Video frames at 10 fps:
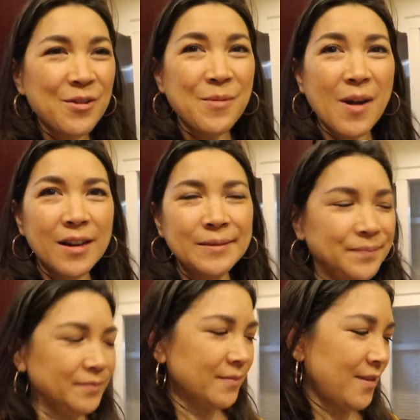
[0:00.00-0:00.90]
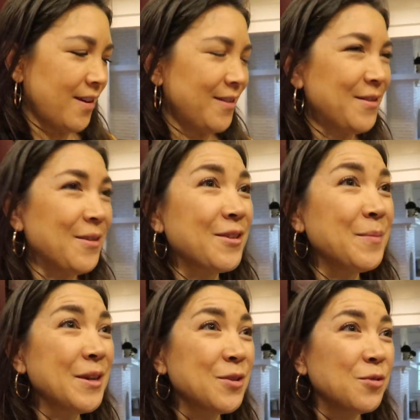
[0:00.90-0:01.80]
Oh, you are? I don't know. It
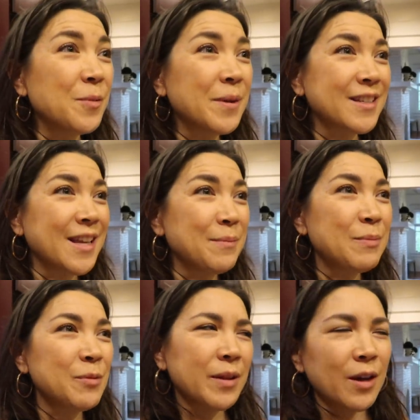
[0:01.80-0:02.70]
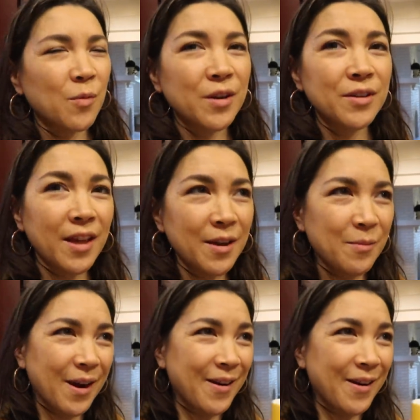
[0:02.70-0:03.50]
could be cool because then people will be like, what are they wearing?